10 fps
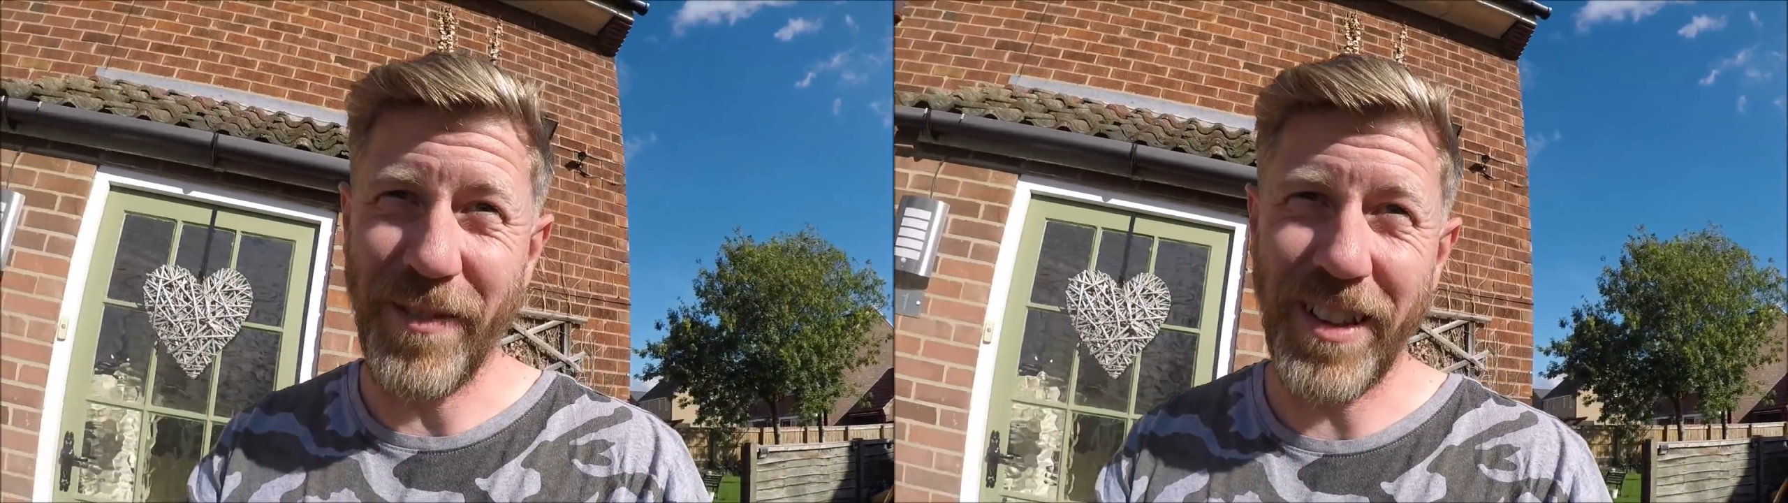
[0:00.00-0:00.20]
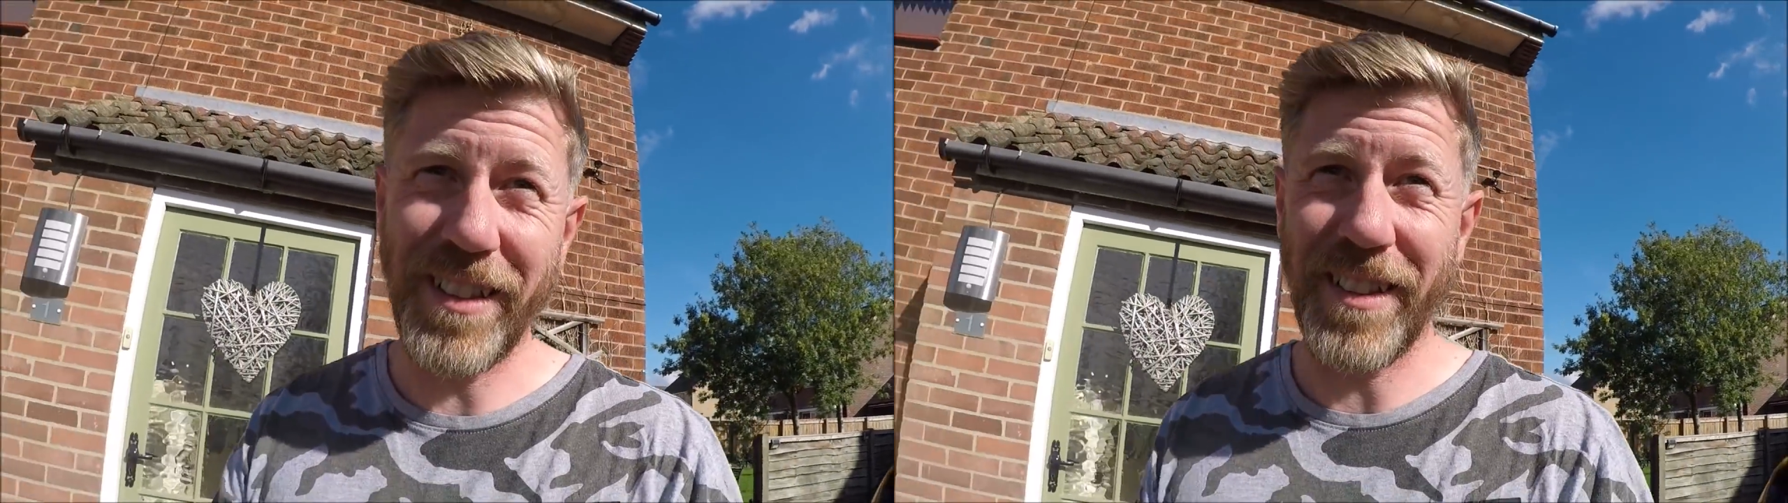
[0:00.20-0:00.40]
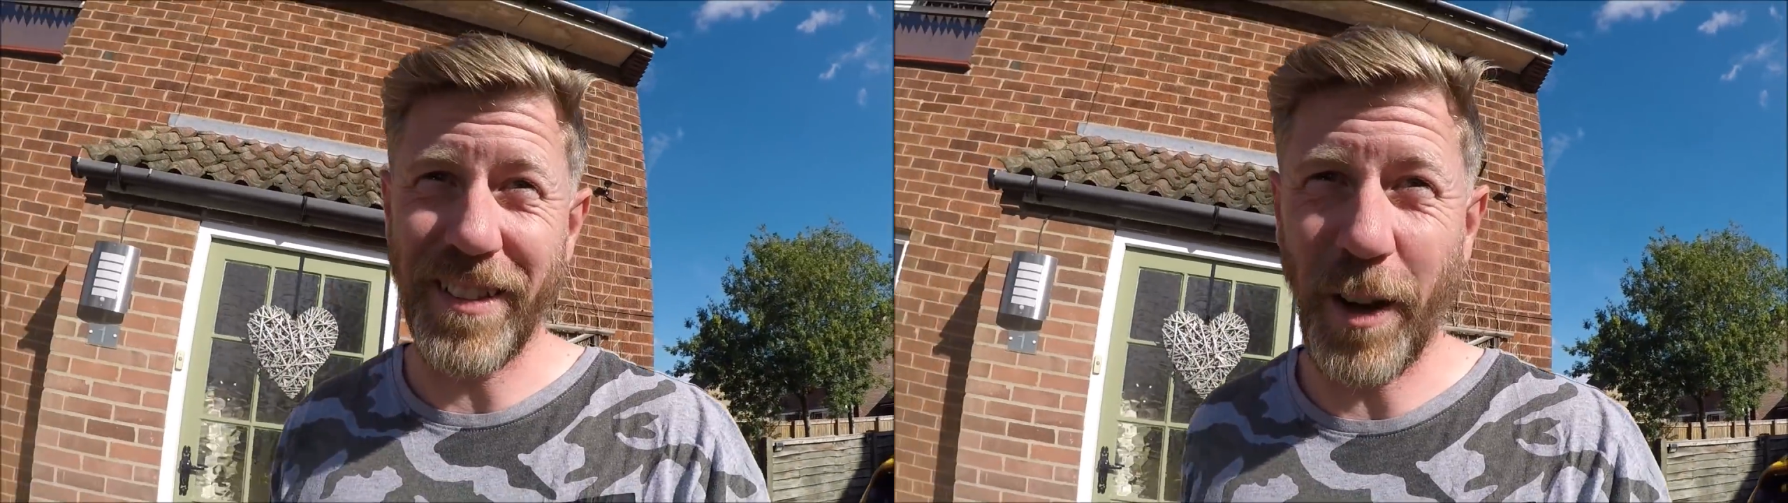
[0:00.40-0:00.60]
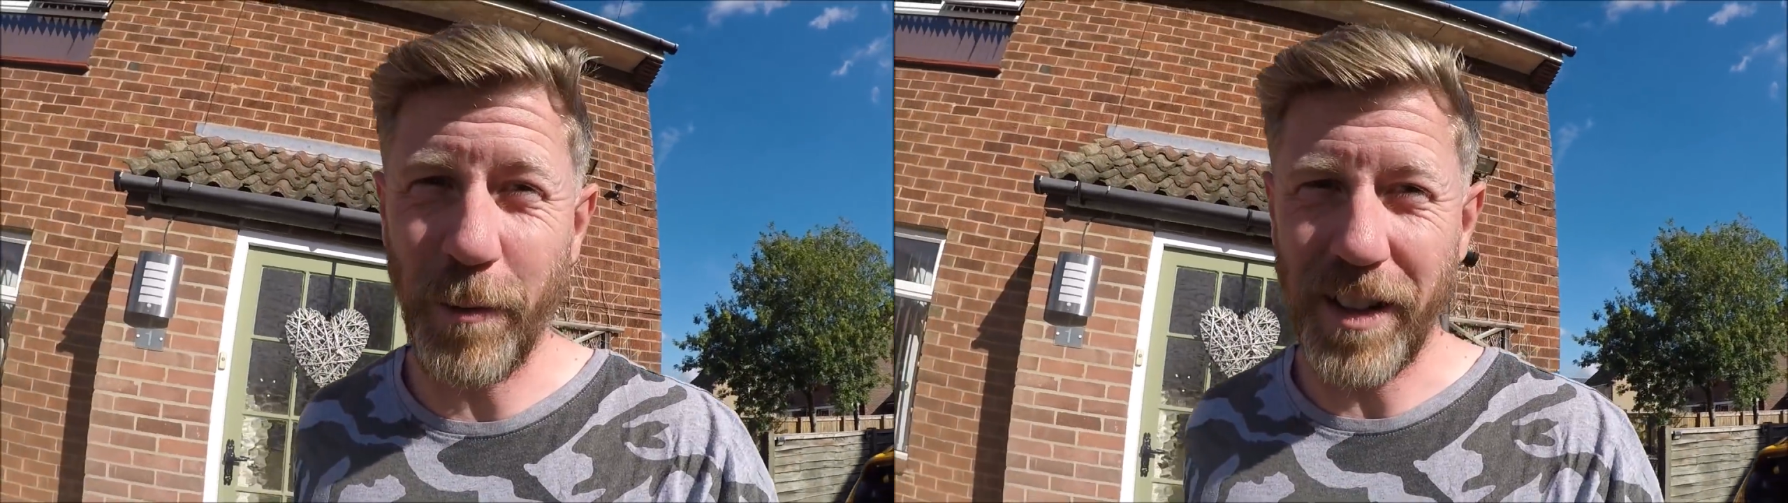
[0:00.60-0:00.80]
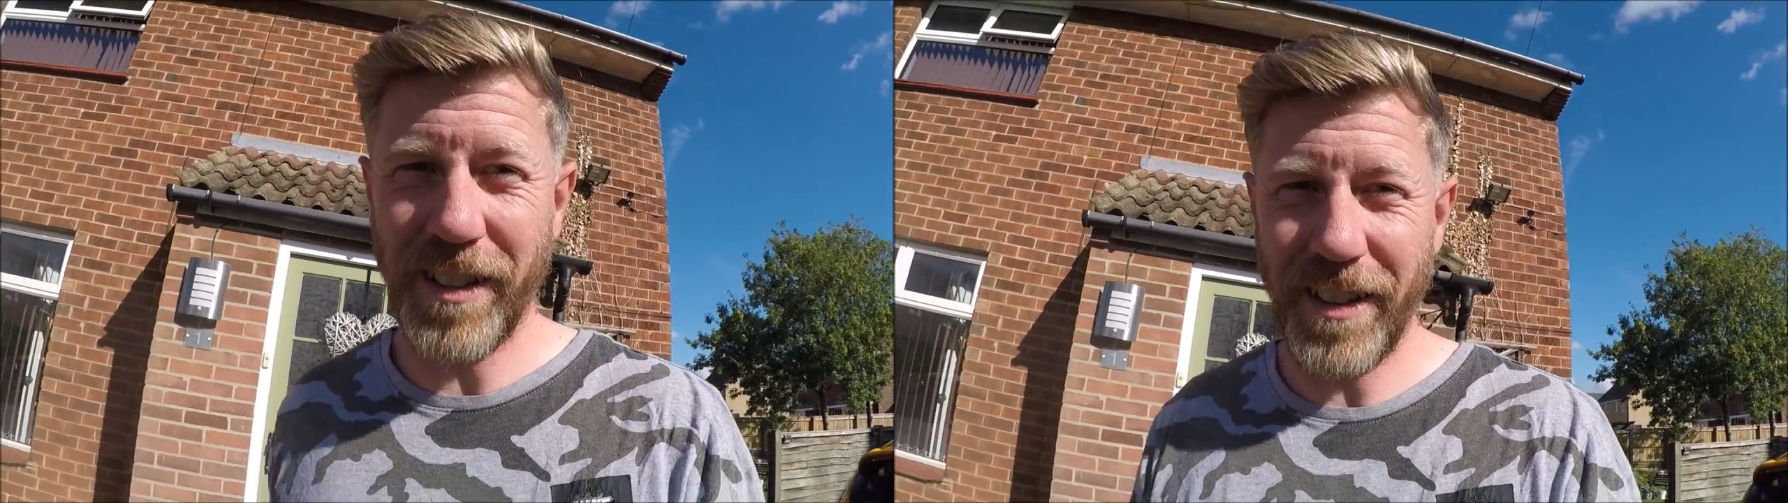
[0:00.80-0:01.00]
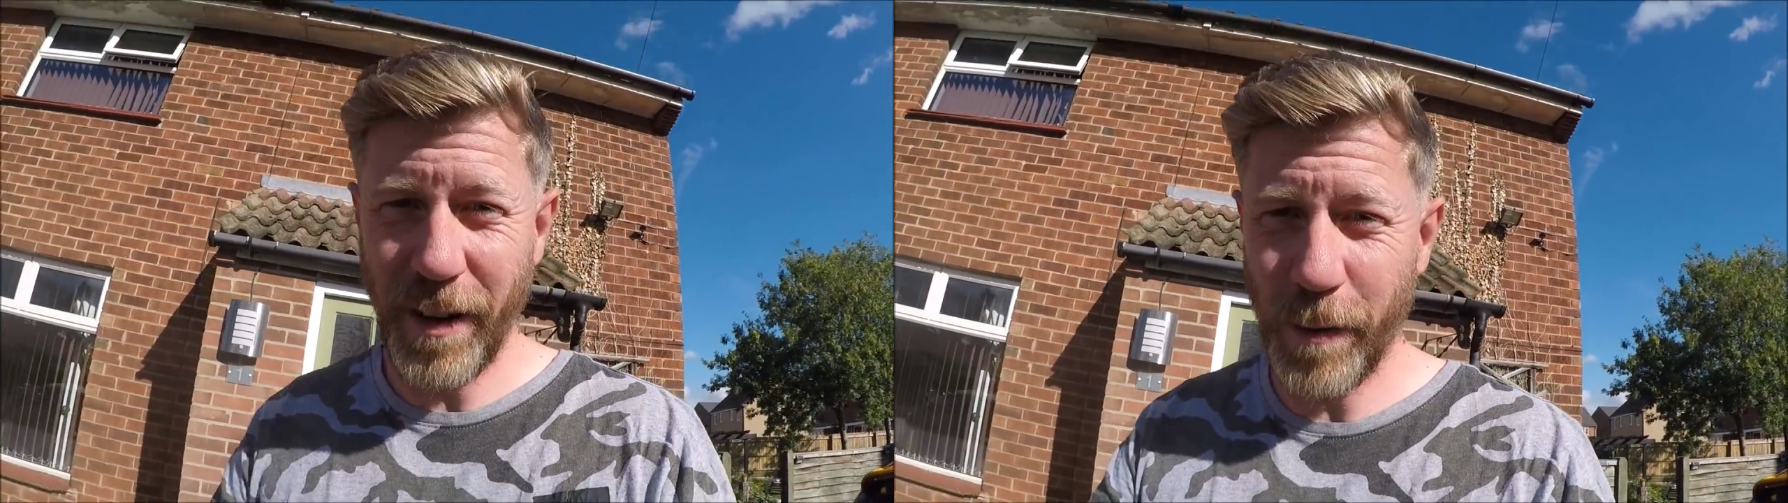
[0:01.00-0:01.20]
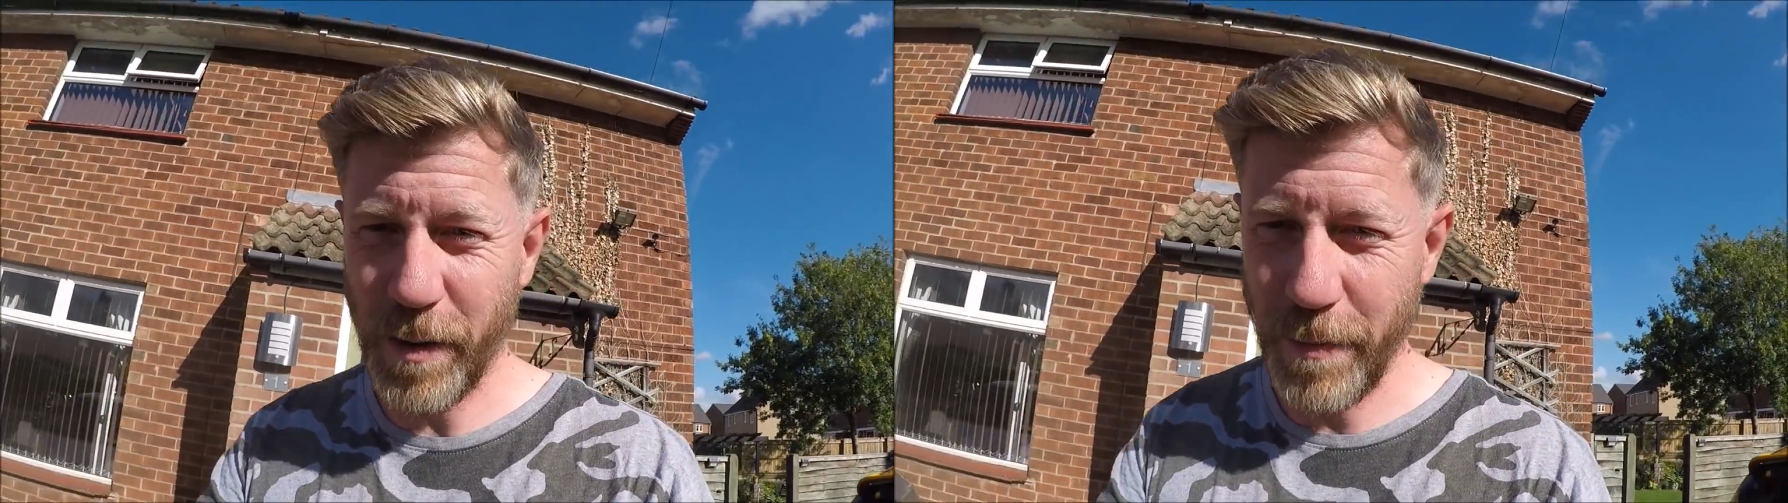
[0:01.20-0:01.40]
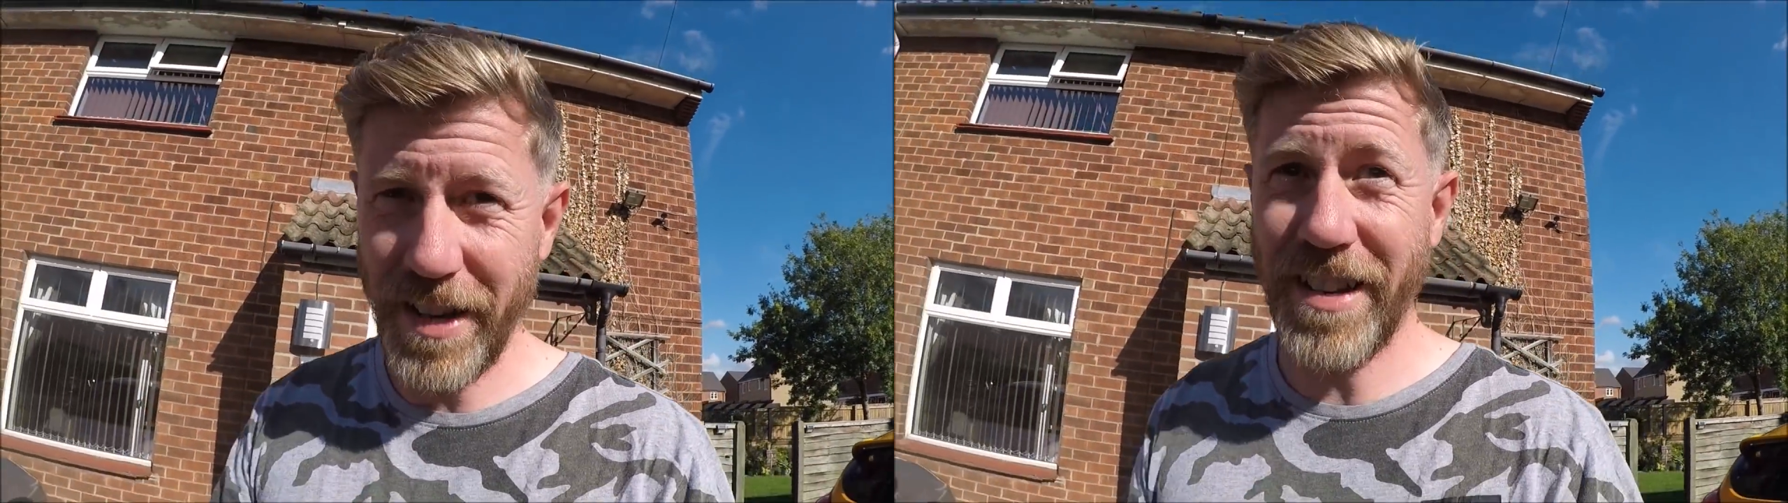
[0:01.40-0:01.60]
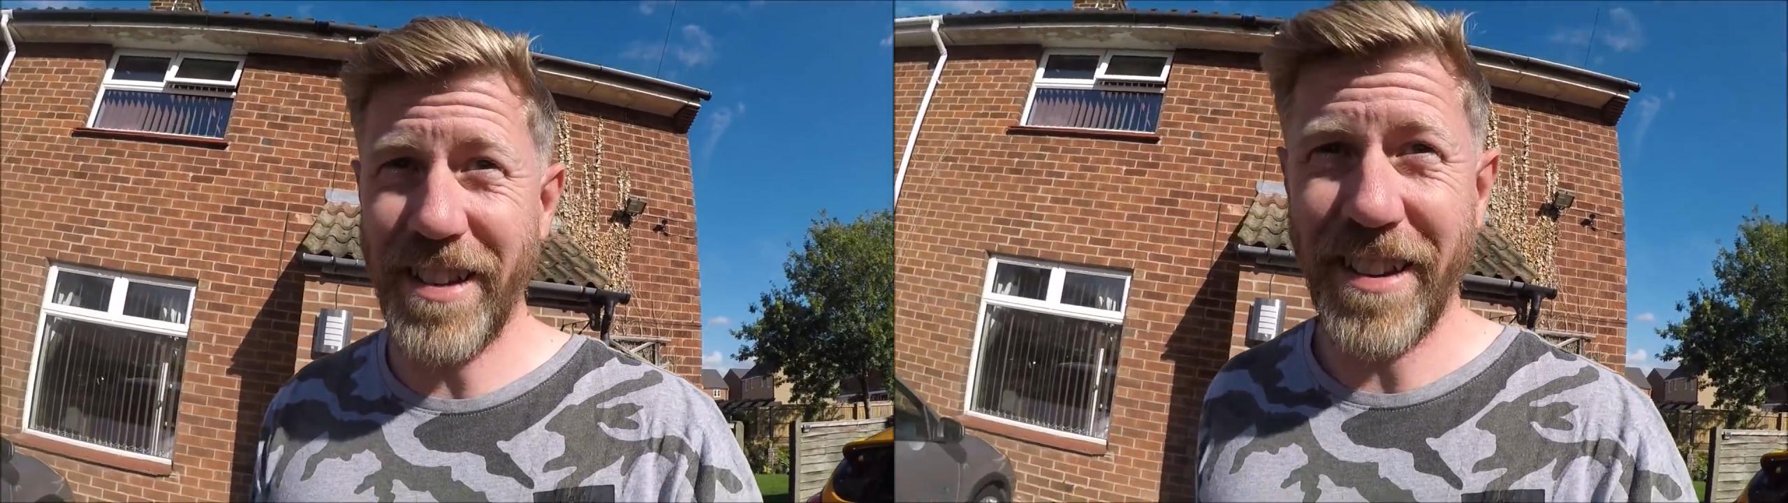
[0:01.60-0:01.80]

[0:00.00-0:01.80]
that this is only me.